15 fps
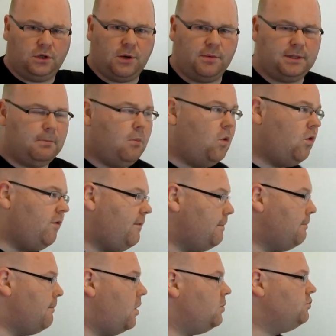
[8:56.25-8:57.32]
So it's more of a
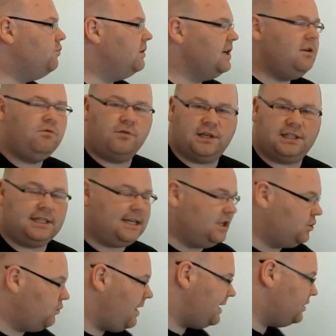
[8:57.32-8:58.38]
moderately risky
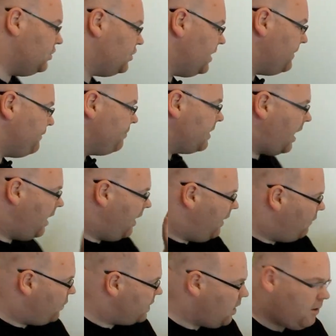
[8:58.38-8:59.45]
strategy.
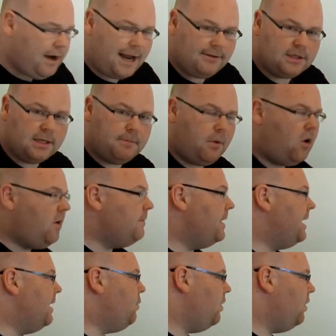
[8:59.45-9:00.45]
If we go down to the bottom here,